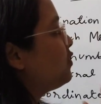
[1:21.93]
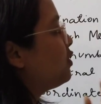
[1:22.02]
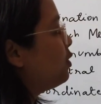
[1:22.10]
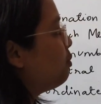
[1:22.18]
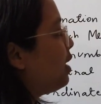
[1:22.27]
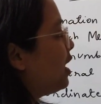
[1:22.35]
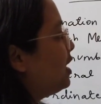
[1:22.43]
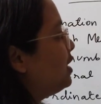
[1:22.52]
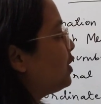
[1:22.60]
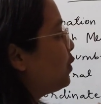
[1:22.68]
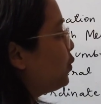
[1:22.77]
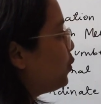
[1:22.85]
of cobalt
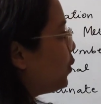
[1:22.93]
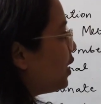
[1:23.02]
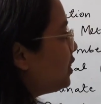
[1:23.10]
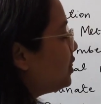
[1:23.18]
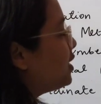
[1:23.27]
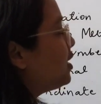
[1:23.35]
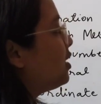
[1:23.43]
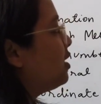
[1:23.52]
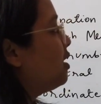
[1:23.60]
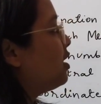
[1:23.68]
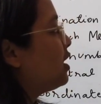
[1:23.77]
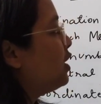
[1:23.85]
with
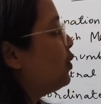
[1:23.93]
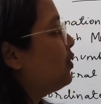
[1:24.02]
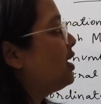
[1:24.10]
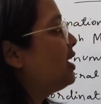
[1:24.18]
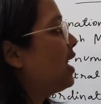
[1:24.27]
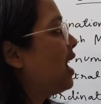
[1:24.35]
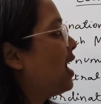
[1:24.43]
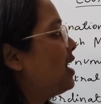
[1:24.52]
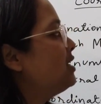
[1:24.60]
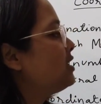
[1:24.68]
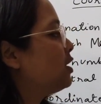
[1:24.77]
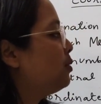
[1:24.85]
chlorine
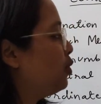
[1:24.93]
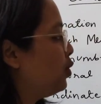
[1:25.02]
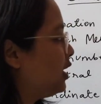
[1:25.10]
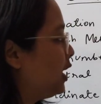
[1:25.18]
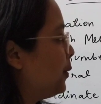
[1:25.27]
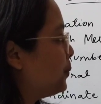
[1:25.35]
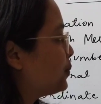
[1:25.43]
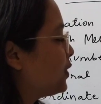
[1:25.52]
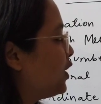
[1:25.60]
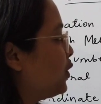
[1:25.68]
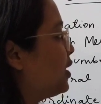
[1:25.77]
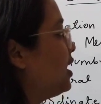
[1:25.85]
and ammonia.
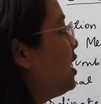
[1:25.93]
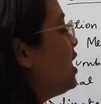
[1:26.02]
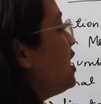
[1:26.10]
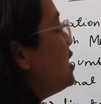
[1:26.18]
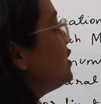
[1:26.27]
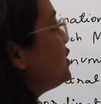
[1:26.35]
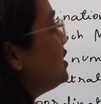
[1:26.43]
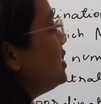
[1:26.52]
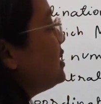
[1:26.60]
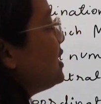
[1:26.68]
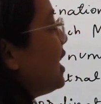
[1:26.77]
Okay, so this